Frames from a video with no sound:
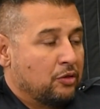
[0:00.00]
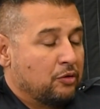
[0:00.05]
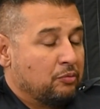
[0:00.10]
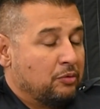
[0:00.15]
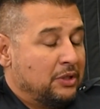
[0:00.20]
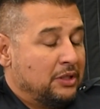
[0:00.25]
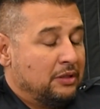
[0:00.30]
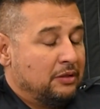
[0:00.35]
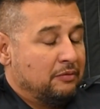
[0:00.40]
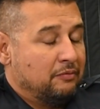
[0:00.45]

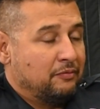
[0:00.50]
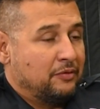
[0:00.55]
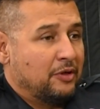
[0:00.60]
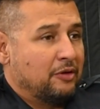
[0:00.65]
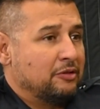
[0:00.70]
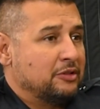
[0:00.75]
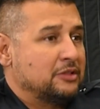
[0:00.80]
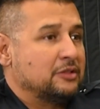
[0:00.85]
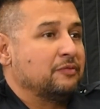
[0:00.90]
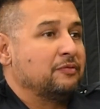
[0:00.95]
3
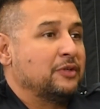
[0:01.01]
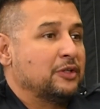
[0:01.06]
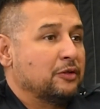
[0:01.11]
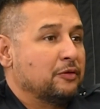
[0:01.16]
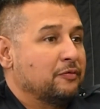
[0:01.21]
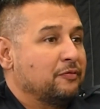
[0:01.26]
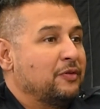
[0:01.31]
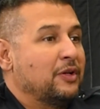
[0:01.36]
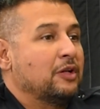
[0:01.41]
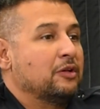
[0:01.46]
very
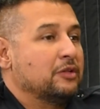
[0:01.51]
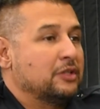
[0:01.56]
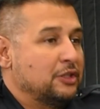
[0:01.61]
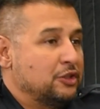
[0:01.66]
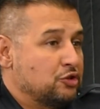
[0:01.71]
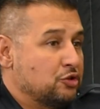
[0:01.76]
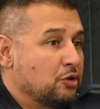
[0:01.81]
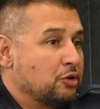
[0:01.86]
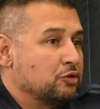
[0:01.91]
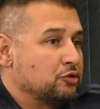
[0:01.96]
severe
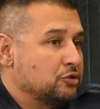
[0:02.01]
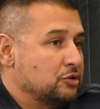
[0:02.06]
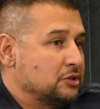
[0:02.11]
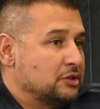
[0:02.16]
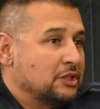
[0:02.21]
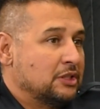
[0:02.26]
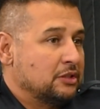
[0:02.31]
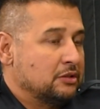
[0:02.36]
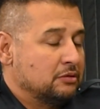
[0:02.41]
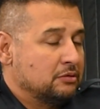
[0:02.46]
felony
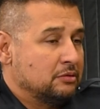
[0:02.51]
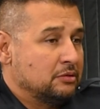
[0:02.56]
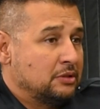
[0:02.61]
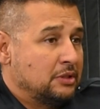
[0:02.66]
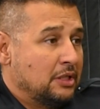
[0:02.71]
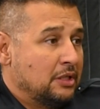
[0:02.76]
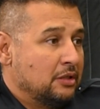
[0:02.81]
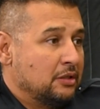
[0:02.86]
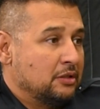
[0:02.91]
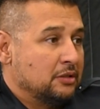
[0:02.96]
charges that
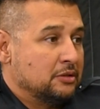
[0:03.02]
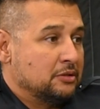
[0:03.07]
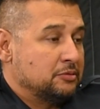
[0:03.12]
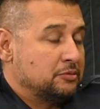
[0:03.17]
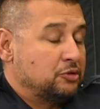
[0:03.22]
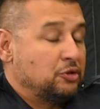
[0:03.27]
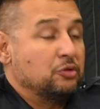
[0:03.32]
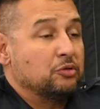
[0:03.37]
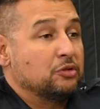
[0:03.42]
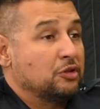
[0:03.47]
a
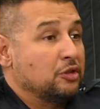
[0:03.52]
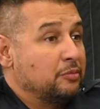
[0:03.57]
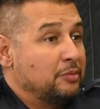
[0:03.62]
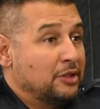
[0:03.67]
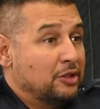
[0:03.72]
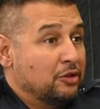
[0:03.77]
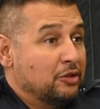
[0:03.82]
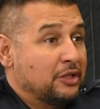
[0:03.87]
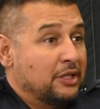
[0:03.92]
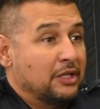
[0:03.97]
student could
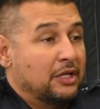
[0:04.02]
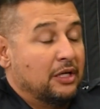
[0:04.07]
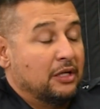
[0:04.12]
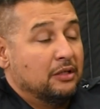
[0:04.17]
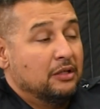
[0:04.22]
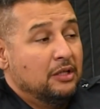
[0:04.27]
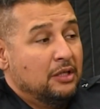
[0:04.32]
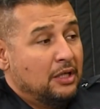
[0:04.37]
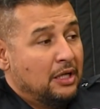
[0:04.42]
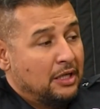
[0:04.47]
be looking
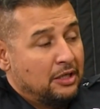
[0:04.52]
at.